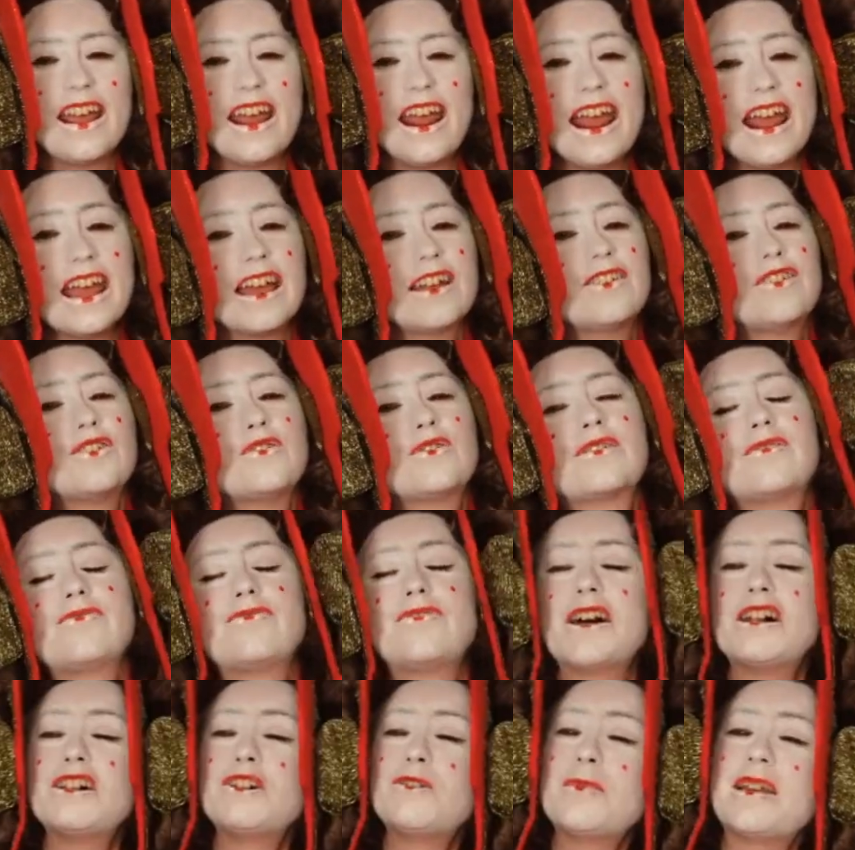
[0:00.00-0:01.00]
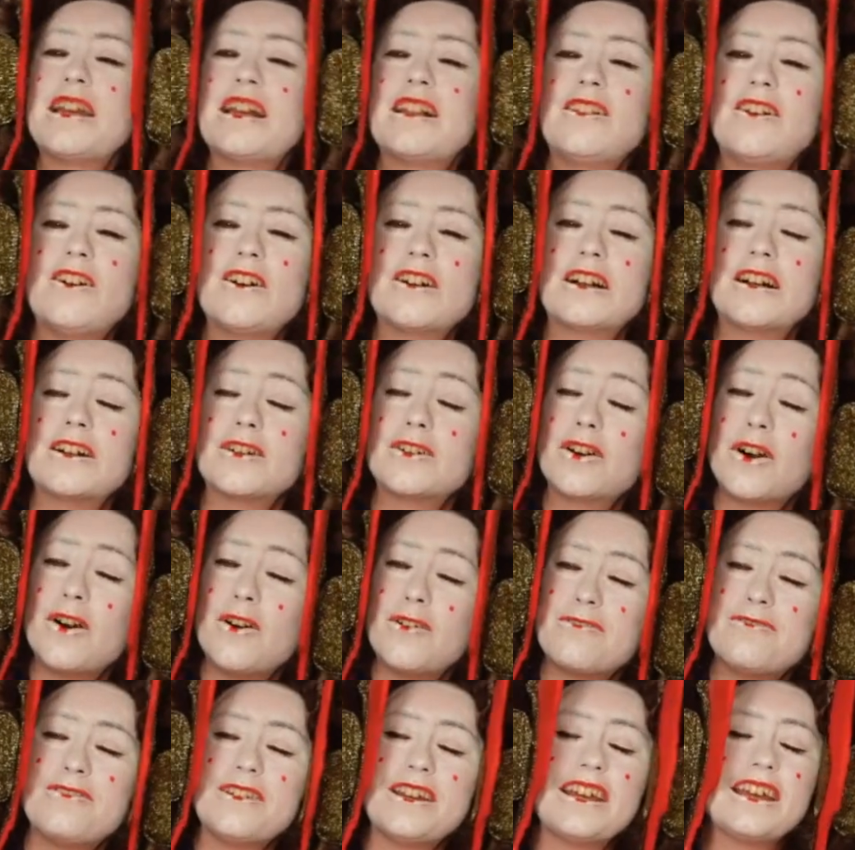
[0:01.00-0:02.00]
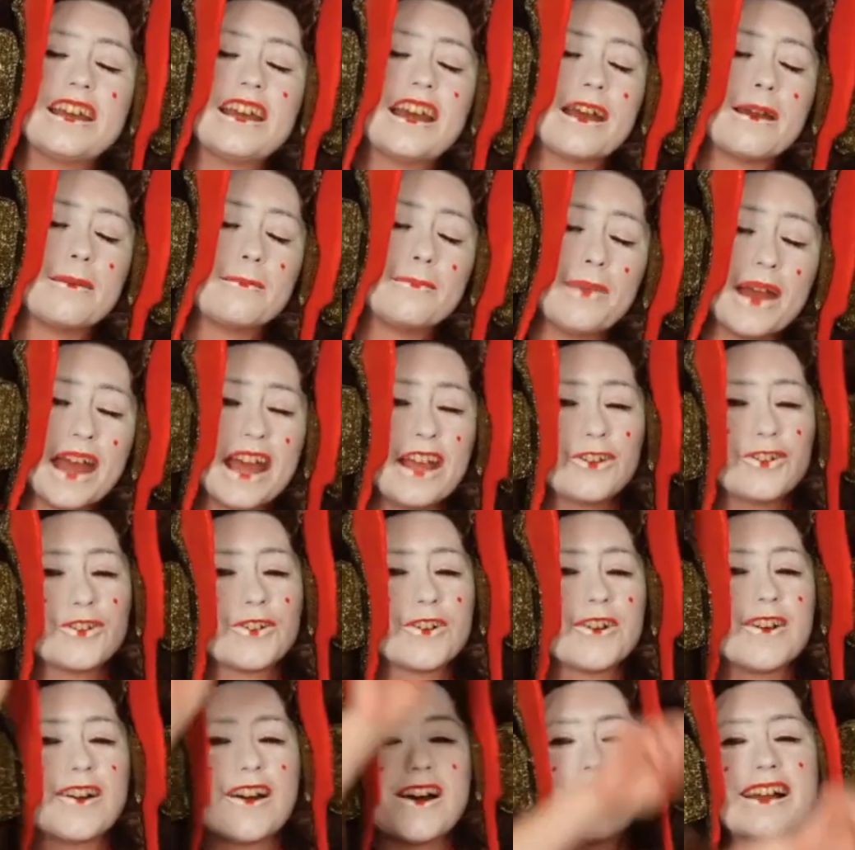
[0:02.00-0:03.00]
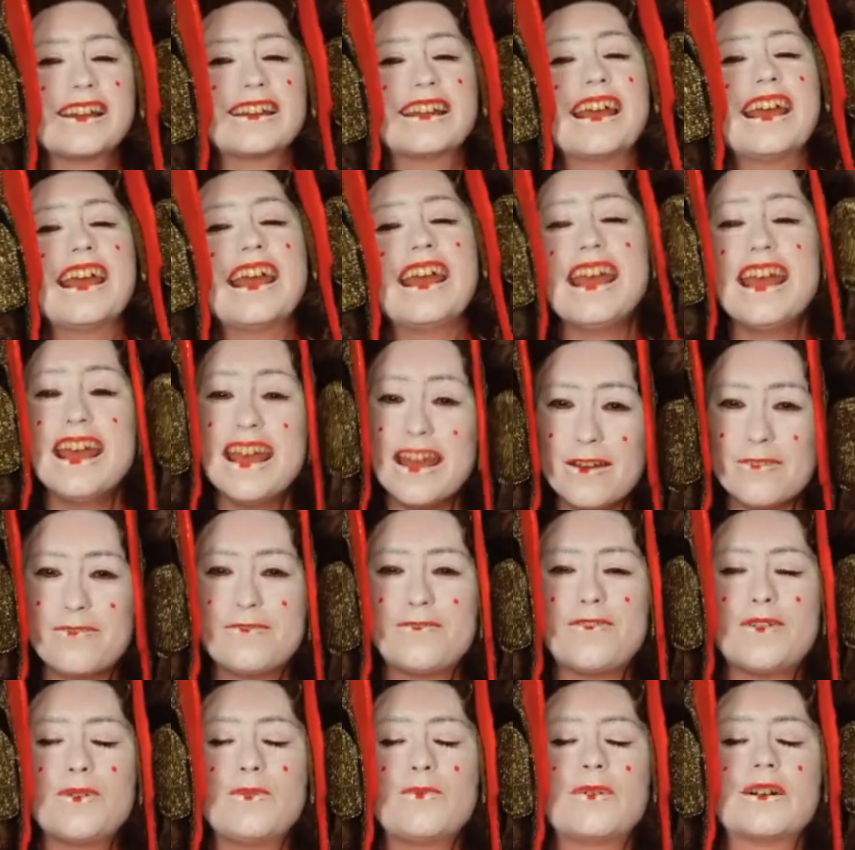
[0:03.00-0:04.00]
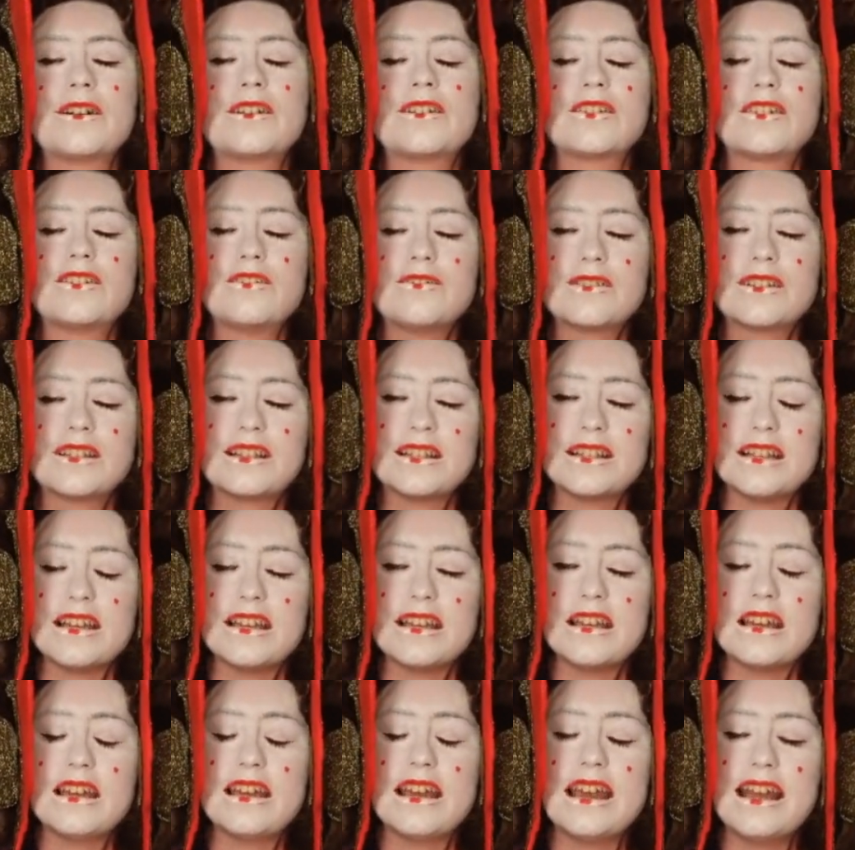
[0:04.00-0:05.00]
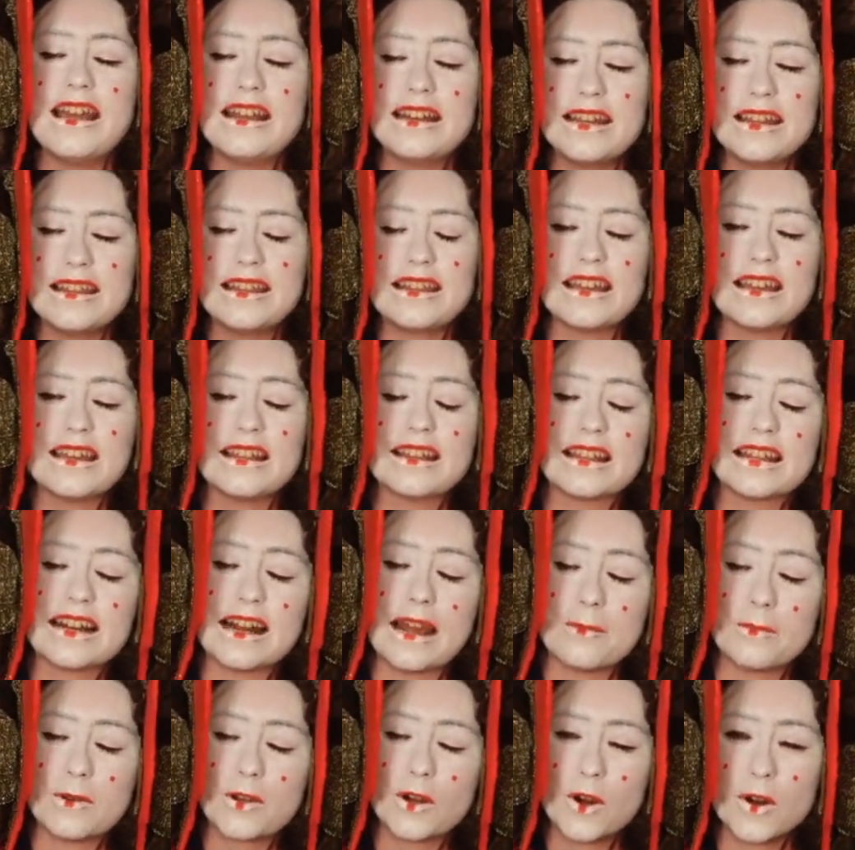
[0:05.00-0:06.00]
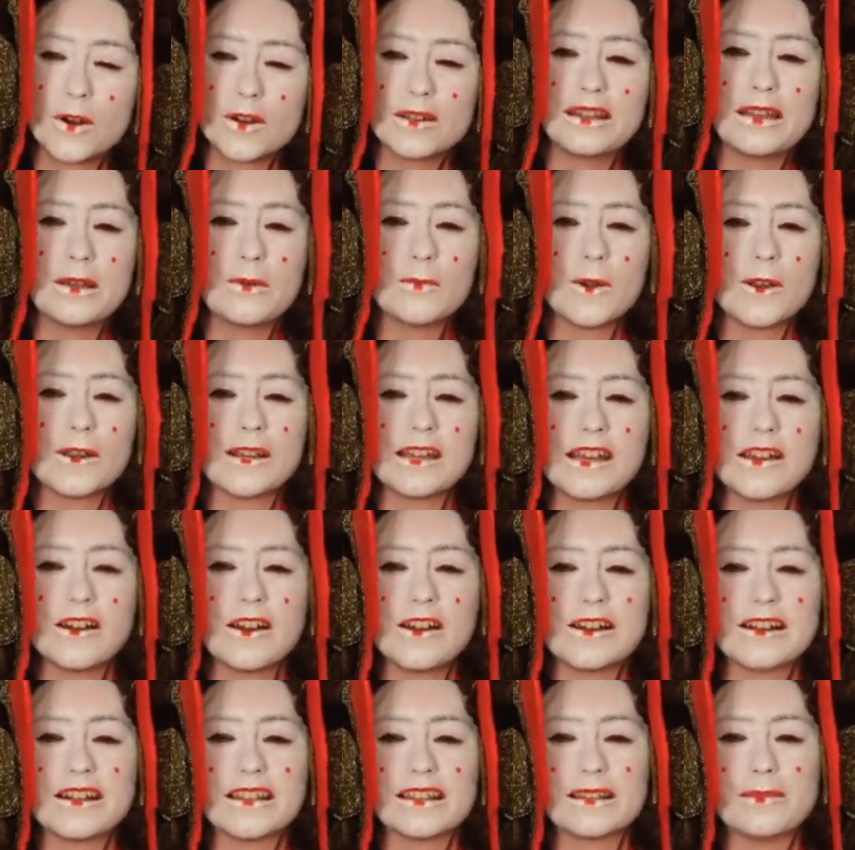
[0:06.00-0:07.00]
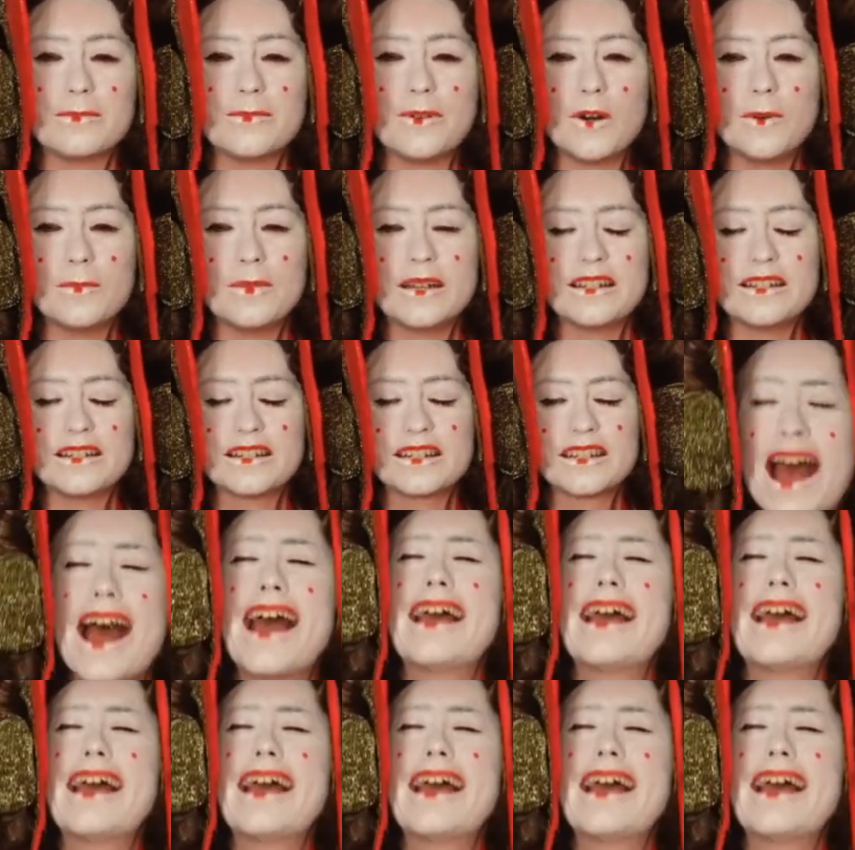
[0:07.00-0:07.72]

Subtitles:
And you can follow me along on Ko-fi and Patreon if you want to see anything that I'm currently working on at the moment.